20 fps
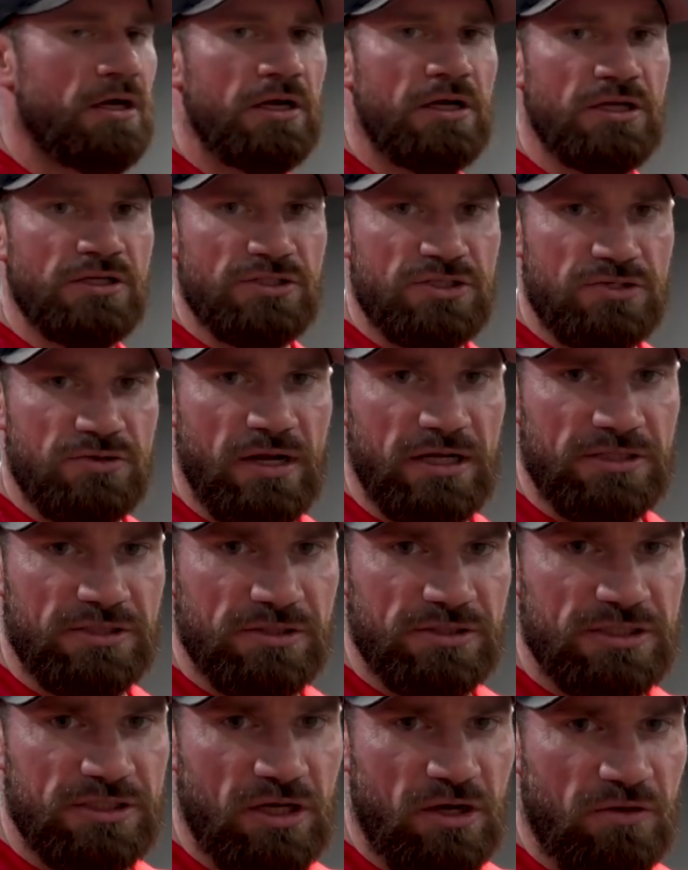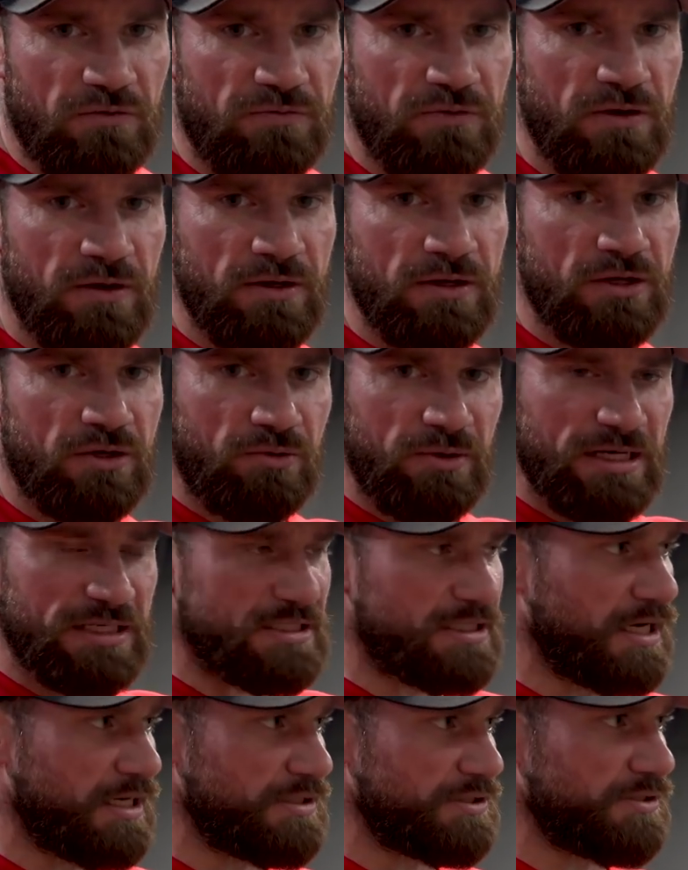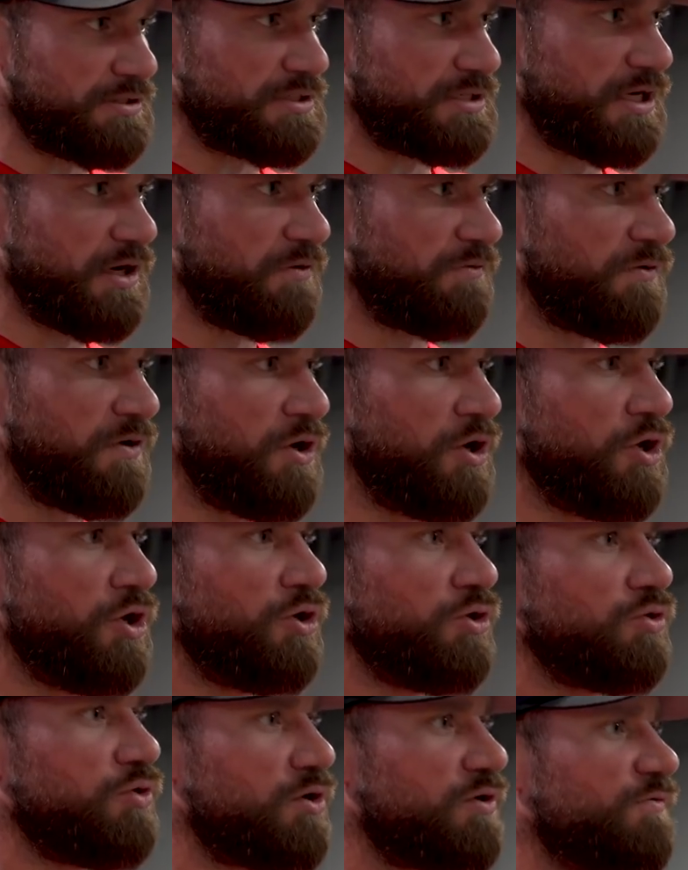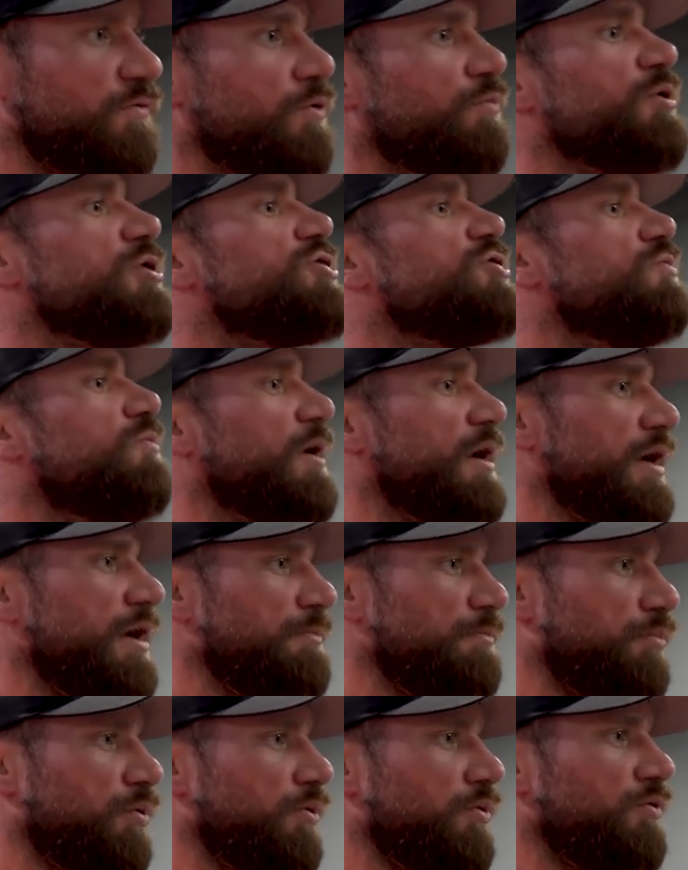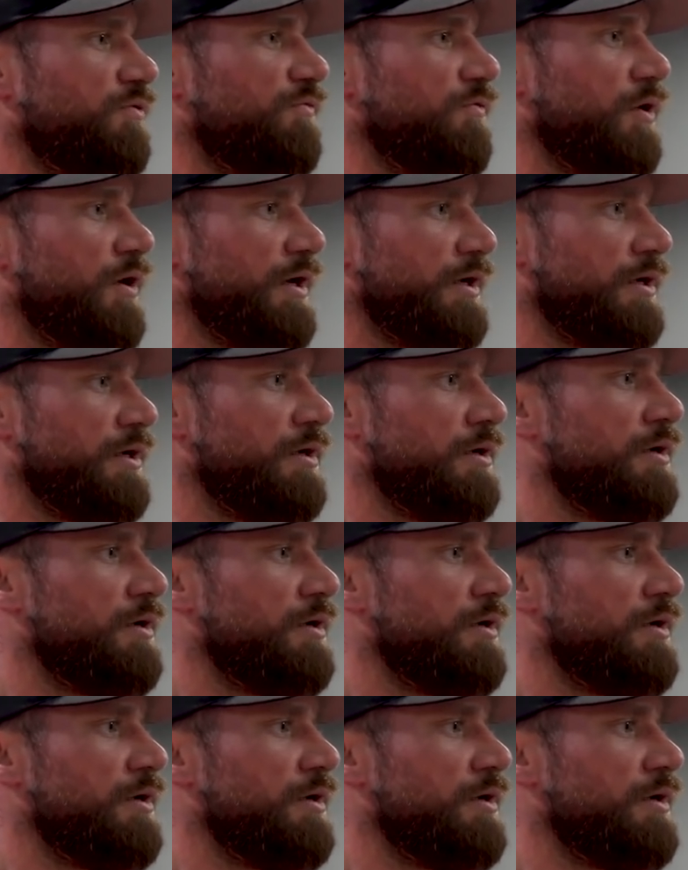construct yourself, criticize yourself, look for what you want to improve on.